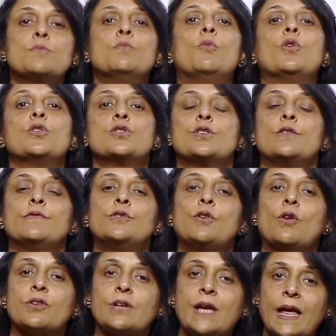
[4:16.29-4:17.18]
most of the
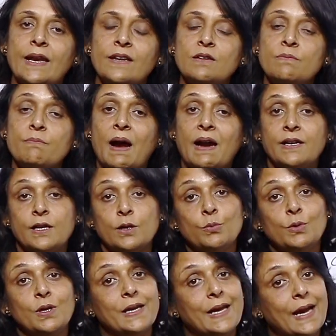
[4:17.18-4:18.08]
organic matter
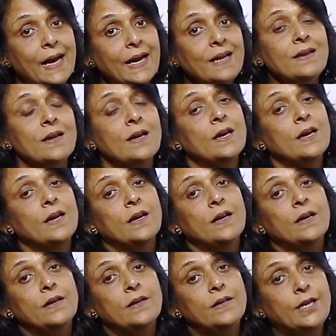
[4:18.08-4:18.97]
will get
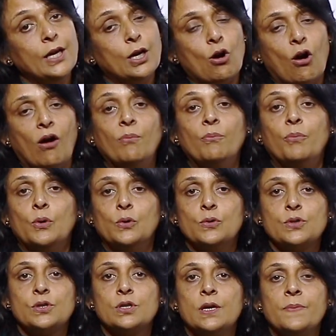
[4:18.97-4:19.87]

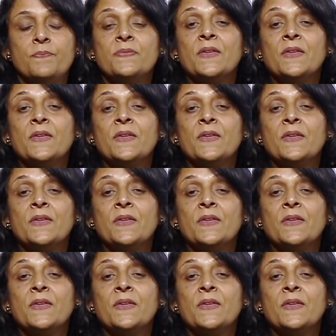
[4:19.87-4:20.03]
decomposed.